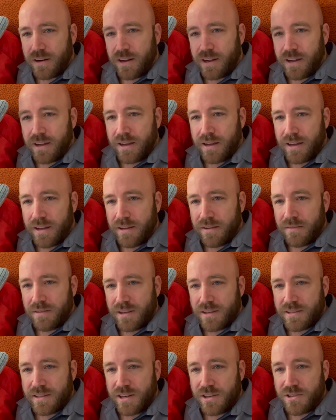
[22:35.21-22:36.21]
Uh,
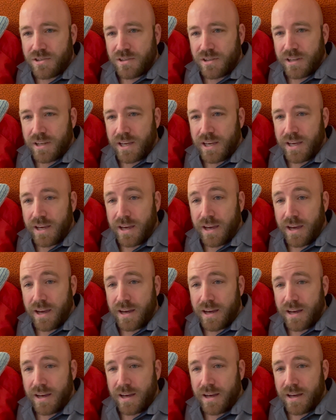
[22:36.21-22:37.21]
essentially,
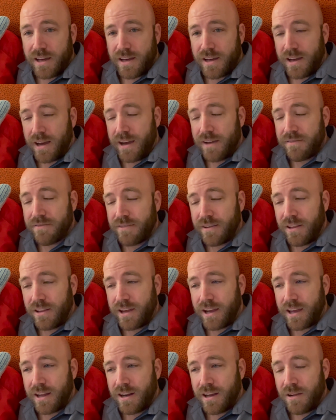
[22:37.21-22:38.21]
uh, I felt
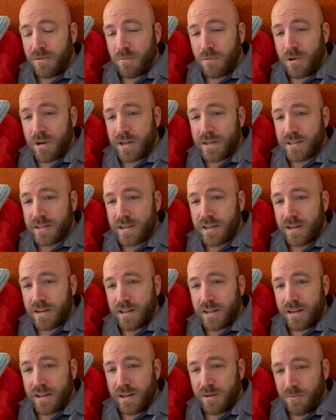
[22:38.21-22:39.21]
like an unwanted
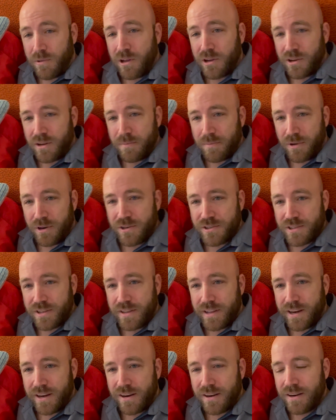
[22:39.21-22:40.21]
and unwelcome person
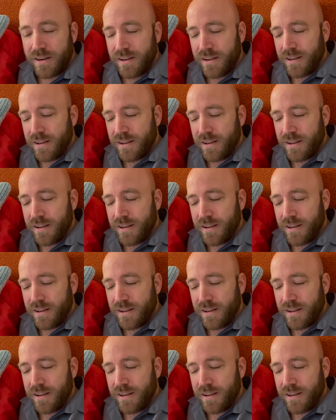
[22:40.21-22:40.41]
there.